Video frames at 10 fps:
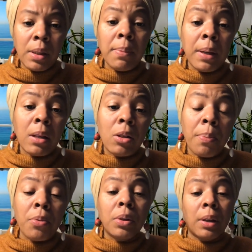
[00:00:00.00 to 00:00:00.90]
begin to
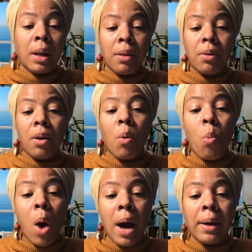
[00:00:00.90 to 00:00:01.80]
pull together a
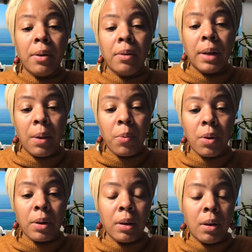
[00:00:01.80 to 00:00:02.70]
wider
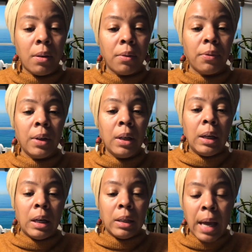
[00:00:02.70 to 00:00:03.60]
network of
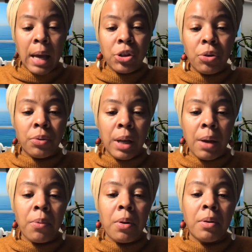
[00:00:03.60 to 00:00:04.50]
a national
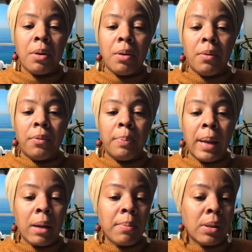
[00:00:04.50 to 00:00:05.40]
network of
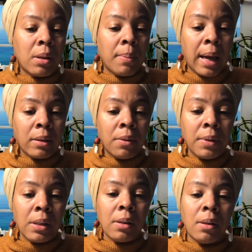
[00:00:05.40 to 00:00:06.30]
Black Muslim
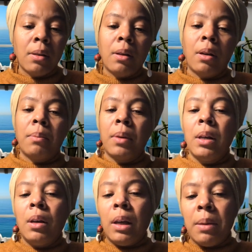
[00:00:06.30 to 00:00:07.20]
activists,
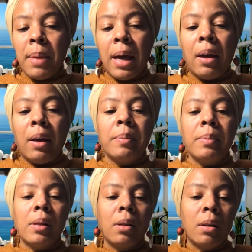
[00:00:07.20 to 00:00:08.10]

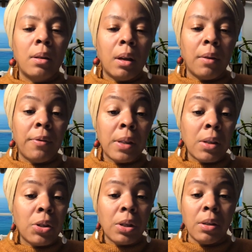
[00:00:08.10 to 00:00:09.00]
imams,
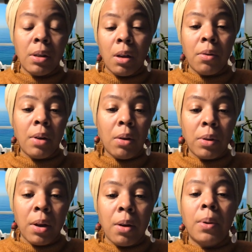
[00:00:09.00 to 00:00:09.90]
physicians, and other
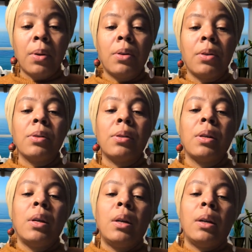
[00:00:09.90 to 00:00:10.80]
healthcare workers,
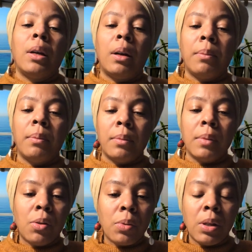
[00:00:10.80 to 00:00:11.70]

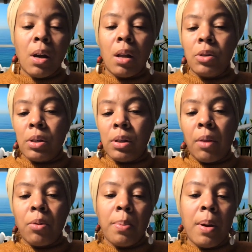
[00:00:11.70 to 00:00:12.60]
sociologists,
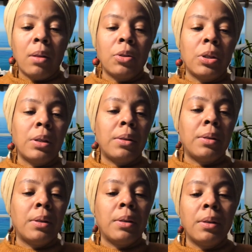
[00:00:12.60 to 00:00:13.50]

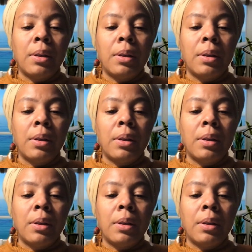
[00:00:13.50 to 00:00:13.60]
anthropologists,